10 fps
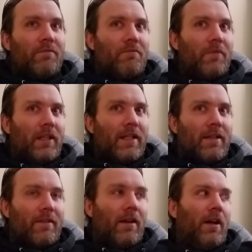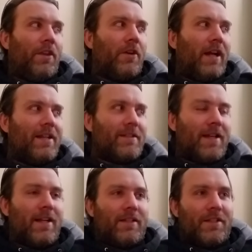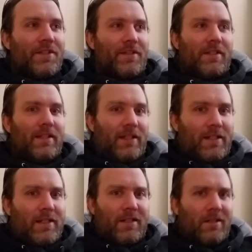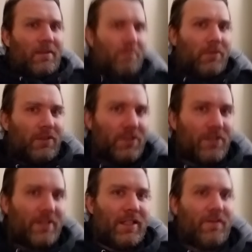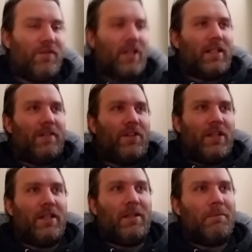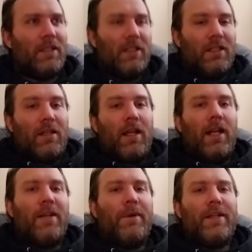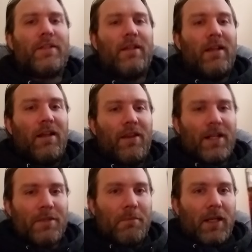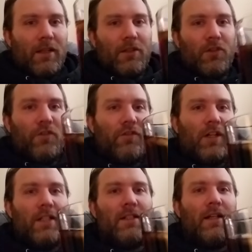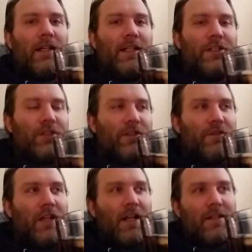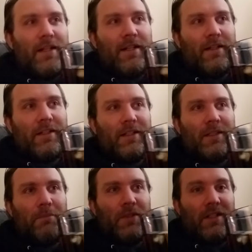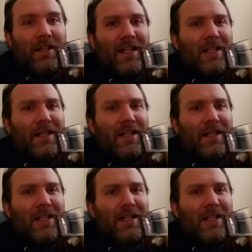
like other antagonists. Like he ended up just like fucking everything up. Anyways, that's my little fun. I should have gotten a haircut, but I